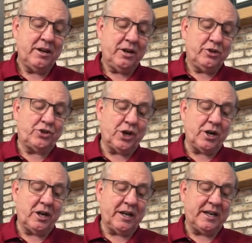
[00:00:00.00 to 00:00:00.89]

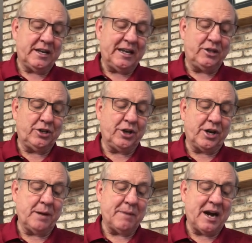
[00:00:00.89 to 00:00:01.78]
Surely he took
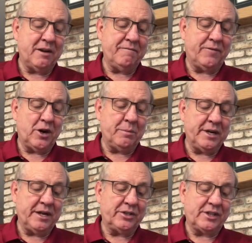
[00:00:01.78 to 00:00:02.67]
up our
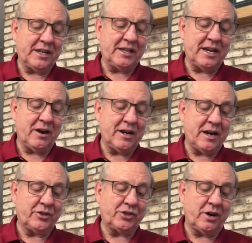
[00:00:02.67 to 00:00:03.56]
infirmities and carried
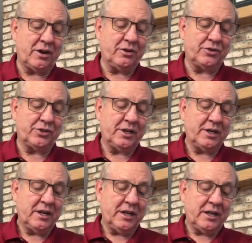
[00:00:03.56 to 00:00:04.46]
our sorrows.
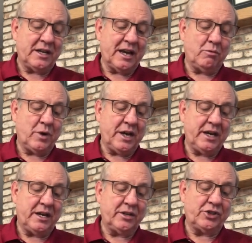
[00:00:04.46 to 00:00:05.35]
Yet
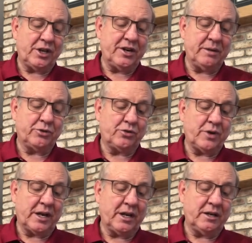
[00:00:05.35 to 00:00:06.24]
we considered him
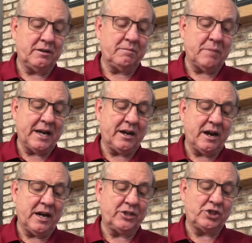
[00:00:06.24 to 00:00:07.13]
stricken by
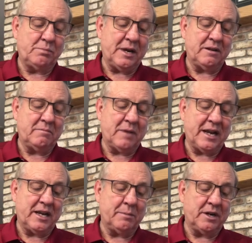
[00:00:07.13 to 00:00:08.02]
God, smitten
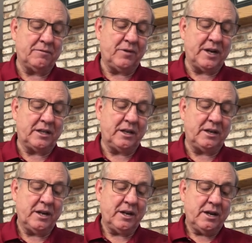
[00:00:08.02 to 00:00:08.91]
by him, and afflicted.
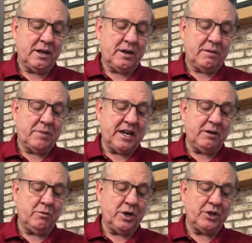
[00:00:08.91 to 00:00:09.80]
But
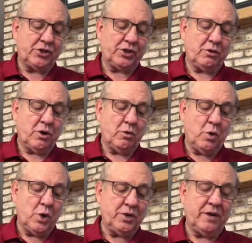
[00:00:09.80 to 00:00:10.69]
he was
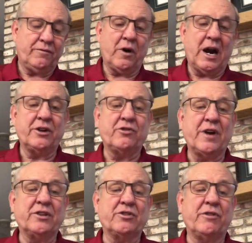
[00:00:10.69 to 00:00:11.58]
wounded for our
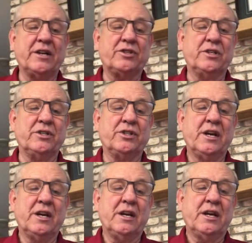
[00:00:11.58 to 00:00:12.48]
transgressions,
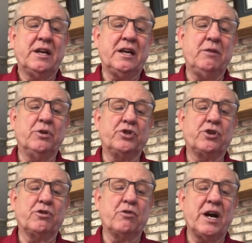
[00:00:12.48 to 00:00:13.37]
he was
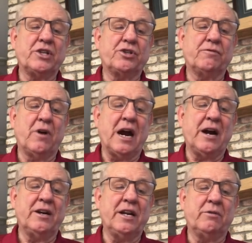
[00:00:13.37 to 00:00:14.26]
crushed for
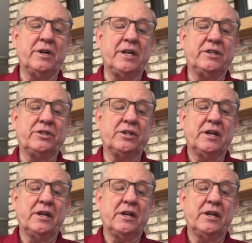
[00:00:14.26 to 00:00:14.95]
our iniquities.